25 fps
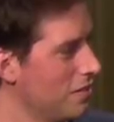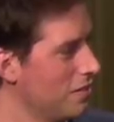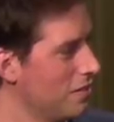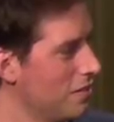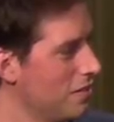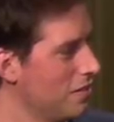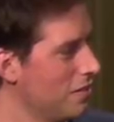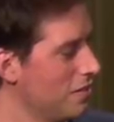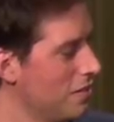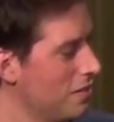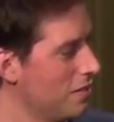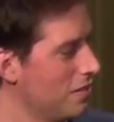
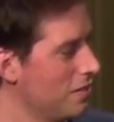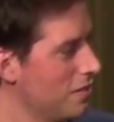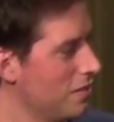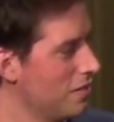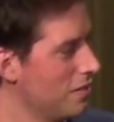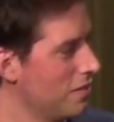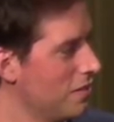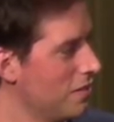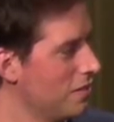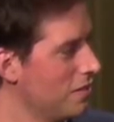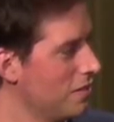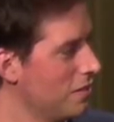
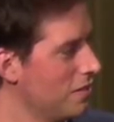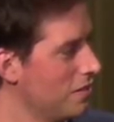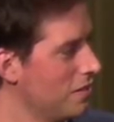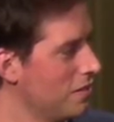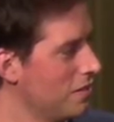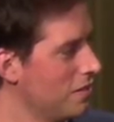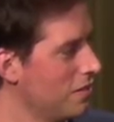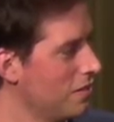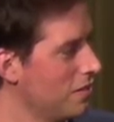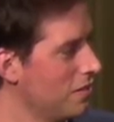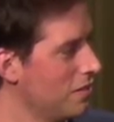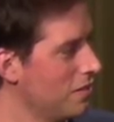
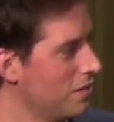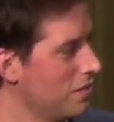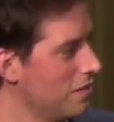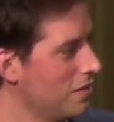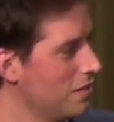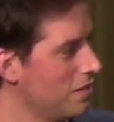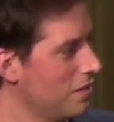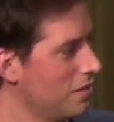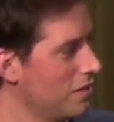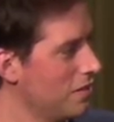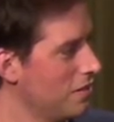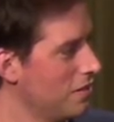
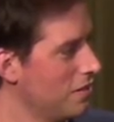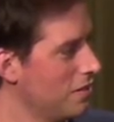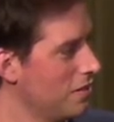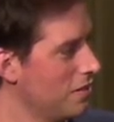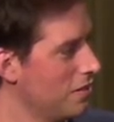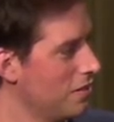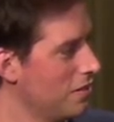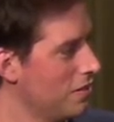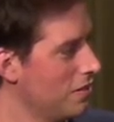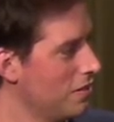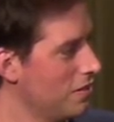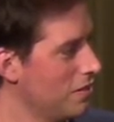
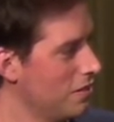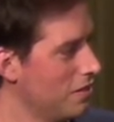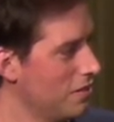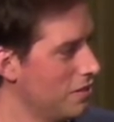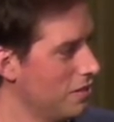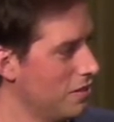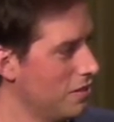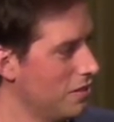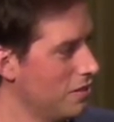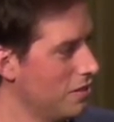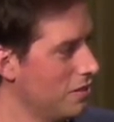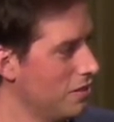
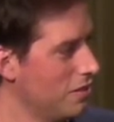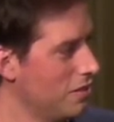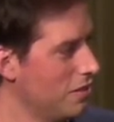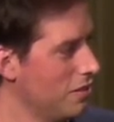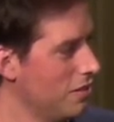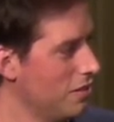The person shown says nothing.